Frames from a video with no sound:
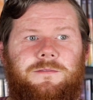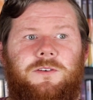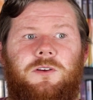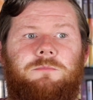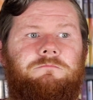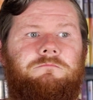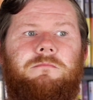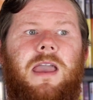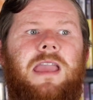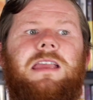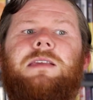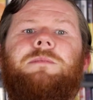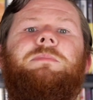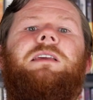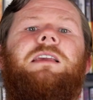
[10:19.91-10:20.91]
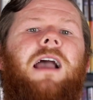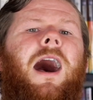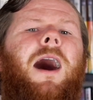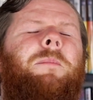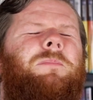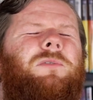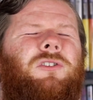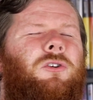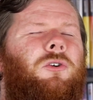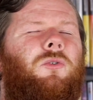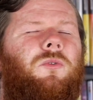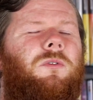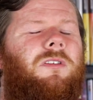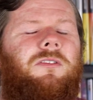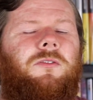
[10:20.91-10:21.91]
for maybe up
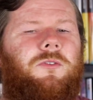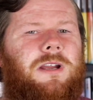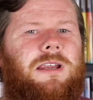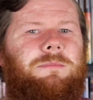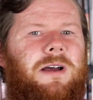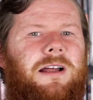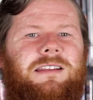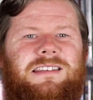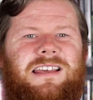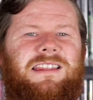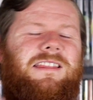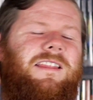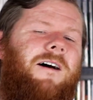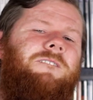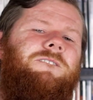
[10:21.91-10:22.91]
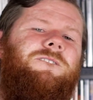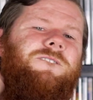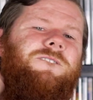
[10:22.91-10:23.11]
to three months at the